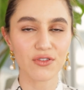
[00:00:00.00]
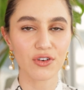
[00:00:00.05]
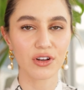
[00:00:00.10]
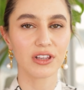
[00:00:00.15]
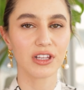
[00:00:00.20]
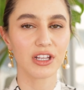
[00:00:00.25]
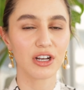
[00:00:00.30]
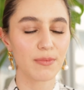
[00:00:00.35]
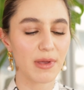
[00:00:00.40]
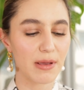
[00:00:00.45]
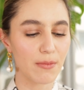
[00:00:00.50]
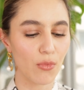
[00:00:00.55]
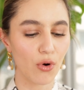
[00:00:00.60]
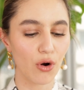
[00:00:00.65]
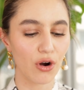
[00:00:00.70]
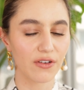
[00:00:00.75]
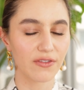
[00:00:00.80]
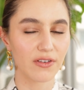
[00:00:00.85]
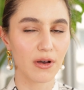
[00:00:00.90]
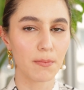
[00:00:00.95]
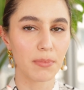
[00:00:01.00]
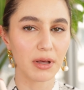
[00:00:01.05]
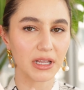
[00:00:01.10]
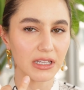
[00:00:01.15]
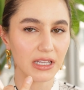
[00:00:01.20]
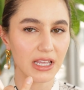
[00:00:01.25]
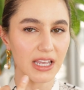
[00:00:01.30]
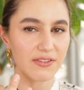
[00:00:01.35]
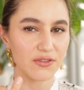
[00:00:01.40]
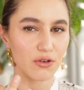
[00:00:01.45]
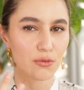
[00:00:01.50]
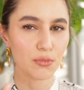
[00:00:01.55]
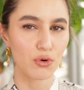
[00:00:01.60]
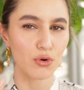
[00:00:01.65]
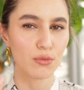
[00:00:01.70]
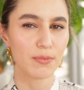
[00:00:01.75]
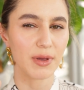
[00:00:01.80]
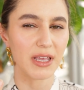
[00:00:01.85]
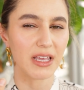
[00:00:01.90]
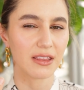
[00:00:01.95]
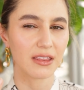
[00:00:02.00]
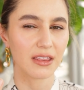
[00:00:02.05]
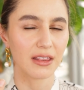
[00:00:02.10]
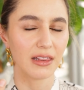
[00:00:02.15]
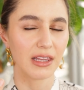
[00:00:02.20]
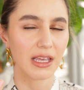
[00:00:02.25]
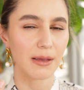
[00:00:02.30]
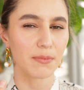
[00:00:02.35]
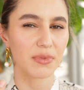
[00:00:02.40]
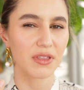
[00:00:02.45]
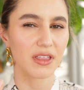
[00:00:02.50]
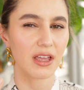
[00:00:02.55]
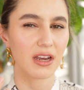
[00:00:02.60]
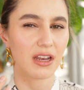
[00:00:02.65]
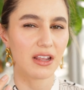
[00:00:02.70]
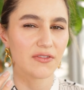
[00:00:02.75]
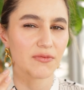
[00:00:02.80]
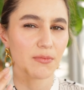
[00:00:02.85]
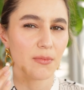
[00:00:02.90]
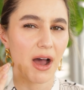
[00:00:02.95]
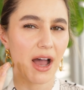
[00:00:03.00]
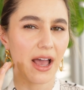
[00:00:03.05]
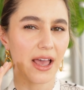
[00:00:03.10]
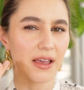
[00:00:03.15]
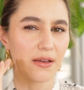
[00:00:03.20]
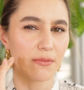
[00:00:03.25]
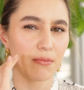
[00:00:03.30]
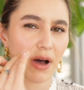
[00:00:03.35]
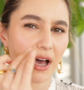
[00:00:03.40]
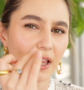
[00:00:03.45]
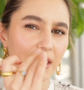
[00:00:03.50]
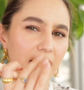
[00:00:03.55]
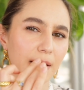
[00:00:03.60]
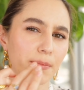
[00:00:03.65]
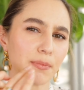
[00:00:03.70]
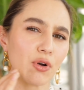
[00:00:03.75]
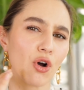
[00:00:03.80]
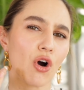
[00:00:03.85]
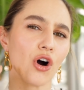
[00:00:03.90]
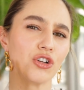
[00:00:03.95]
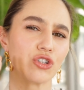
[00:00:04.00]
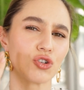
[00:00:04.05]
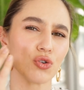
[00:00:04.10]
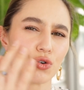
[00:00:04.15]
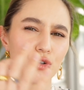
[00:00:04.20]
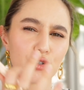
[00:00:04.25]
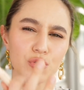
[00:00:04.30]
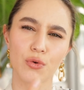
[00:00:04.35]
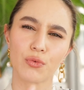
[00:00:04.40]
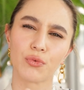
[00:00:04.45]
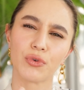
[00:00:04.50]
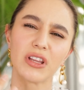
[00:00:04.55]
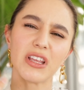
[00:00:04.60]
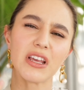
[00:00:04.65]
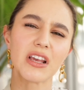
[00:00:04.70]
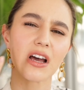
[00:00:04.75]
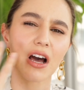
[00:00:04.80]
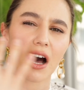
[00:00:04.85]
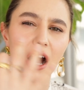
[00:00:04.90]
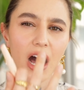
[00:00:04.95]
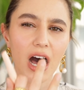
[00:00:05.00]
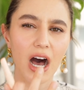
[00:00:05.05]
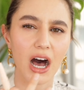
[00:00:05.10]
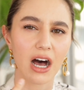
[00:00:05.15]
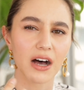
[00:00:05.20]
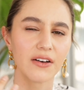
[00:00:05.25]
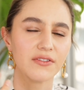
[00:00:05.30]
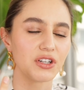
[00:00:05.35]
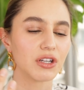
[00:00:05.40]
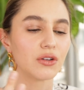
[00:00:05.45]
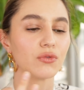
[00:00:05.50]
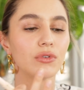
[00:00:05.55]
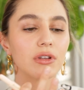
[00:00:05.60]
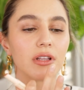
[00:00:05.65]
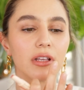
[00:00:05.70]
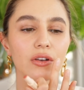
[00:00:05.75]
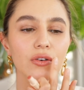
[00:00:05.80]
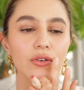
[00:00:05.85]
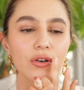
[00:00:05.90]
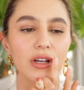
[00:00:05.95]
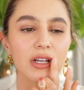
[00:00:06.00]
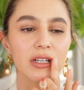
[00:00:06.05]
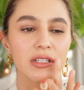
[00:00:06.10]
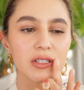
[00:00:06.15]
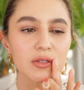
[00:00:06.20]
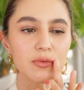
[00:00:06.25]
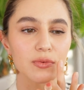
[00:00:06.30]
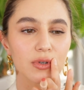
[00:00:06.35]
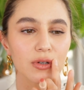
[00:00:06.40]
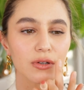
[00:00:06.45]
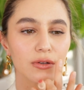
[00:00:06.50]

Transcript: for a little bit more of a believable big lip than if my, my lip contours were really carved and really crisp.